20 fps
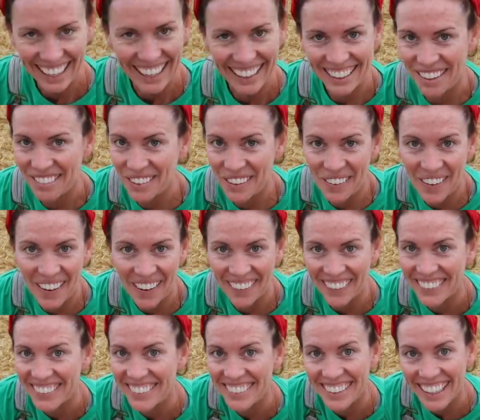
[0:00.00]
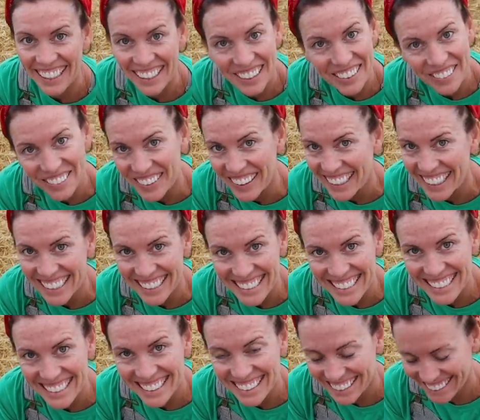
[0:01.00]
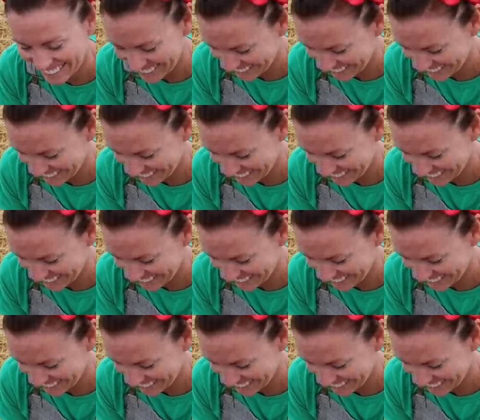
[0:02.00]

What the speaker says: I love you all. Thank you for this.